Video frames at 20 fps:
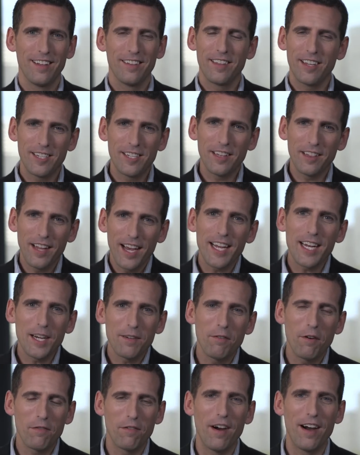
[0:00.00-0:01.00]
The delight
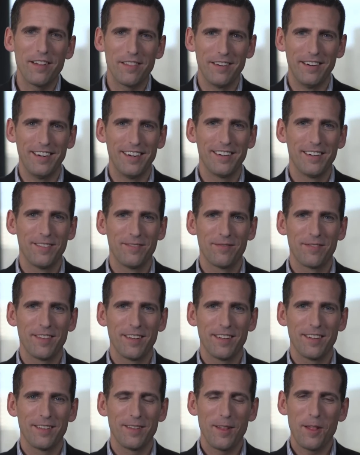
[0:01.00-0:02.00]
of a father,
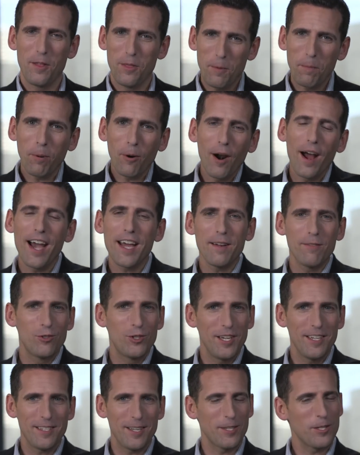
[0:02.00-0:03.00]
the pride of
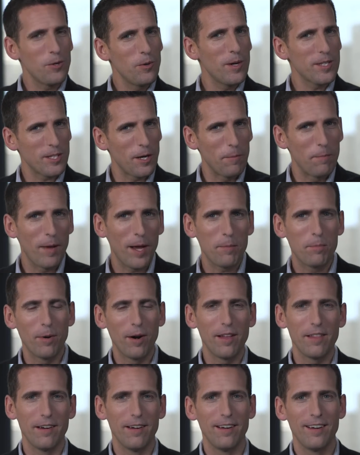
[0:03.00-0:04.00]
Jesus, who is our big
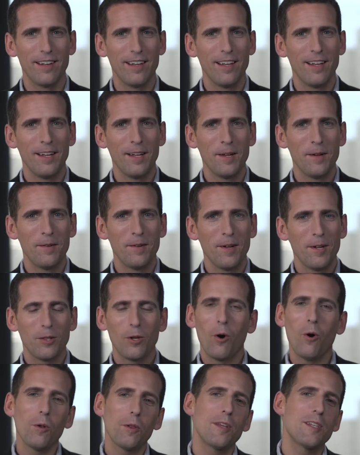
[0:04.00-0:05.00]
brother,
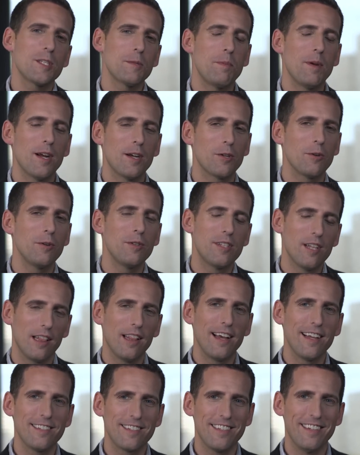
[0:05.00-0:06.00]
the Holy Spirit who
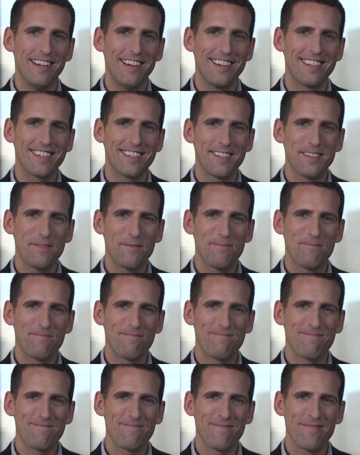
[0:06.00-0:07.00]
delights in us.
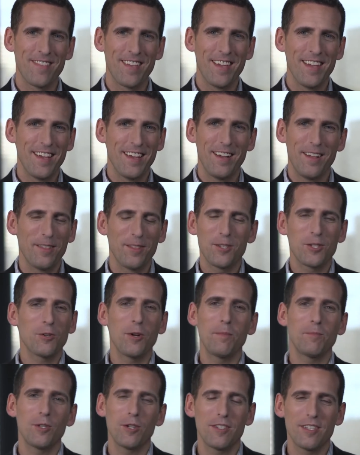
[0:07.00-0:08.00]
The
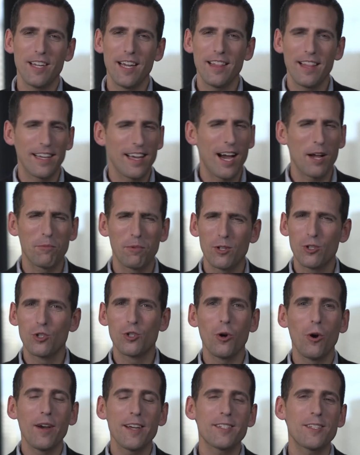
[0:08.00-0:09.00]
scriptures say that God
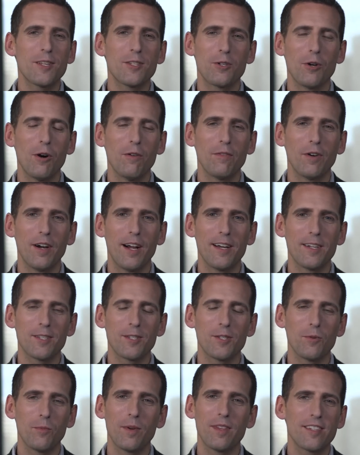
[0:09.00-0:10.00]
rejoices over
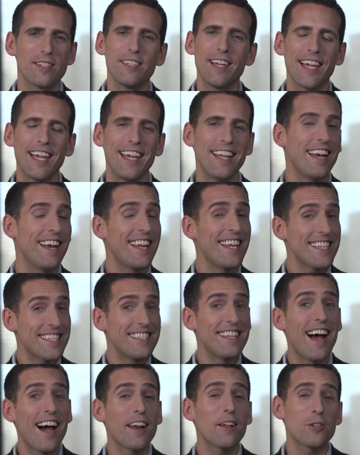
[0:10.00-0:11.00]
us with singing, and He is
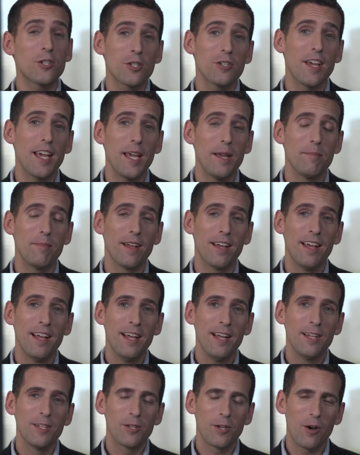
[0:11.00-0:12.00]
not ashamed
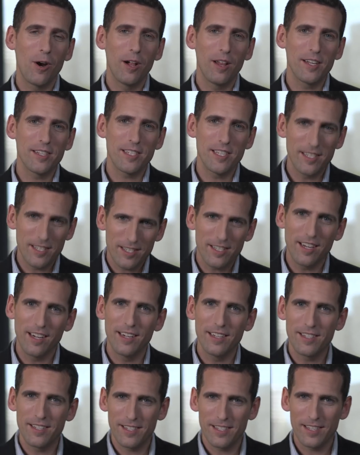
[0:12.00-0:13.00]
to call us His
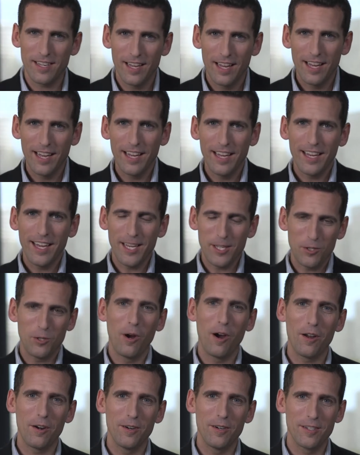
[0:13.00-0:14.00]
sons, His
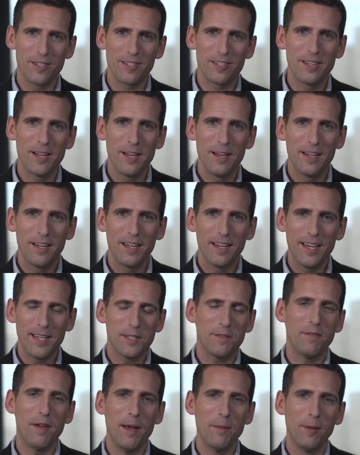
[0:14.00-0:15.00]
daughters,
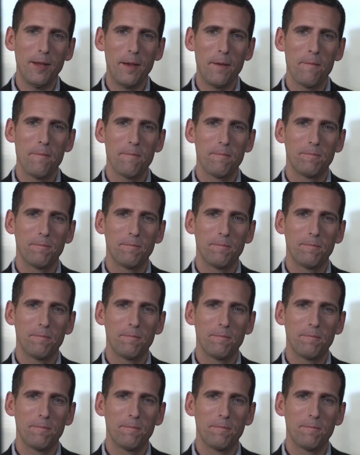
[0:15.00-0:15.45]
his family.